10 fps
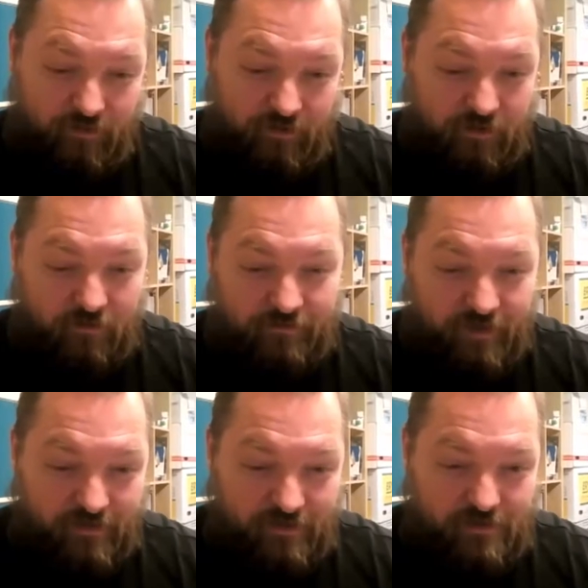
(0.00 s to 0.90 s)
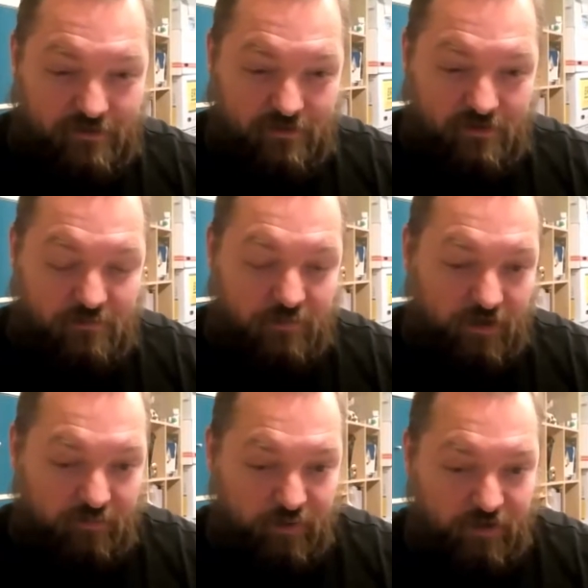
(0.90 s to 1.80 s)
offense. It
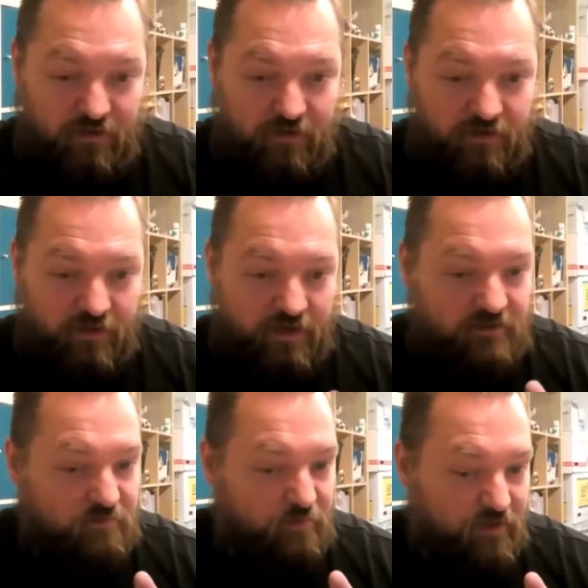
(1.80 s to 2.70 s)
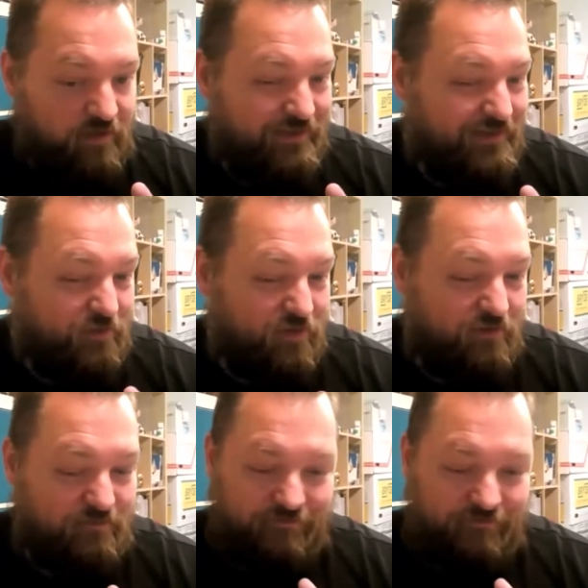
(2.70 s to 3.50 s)
might have been another case, but in this one,